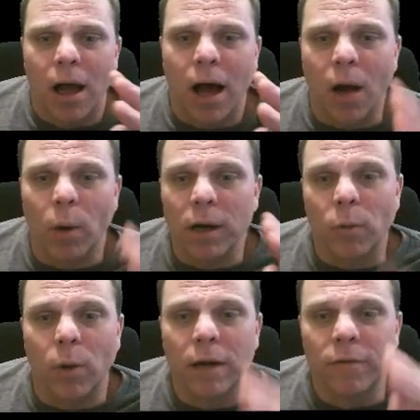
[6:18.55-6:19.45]
1
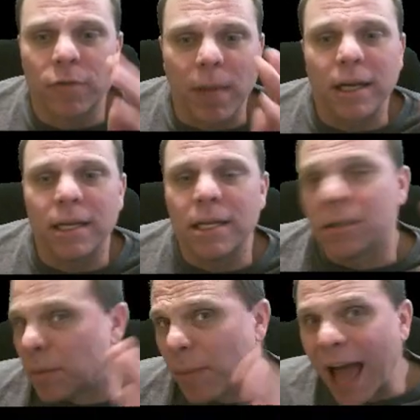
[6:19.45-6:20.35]
to 1 for
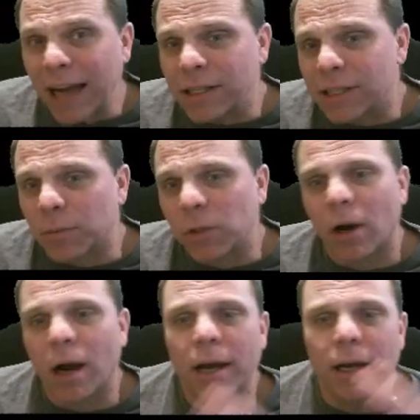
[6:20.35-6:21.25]
magnesium to magnesium
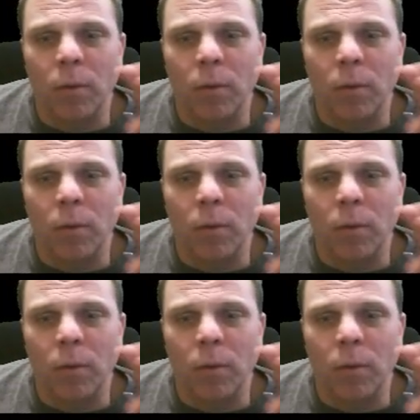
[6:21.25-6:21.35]
chloride,